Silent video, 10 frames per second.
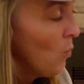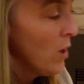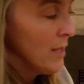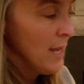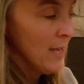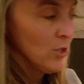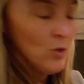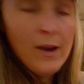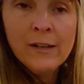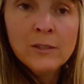1 as
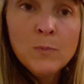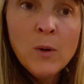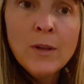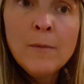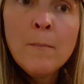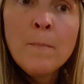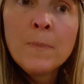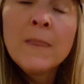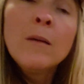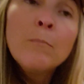your exponent.
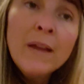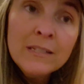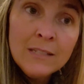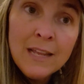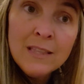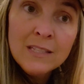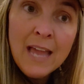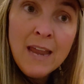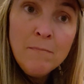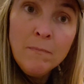Base stayed the
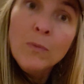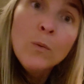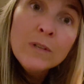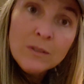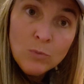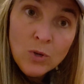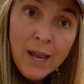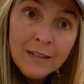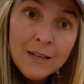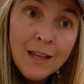same. We
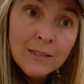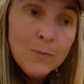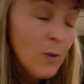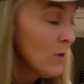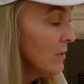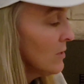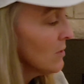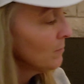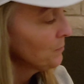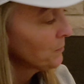subtracted exponents.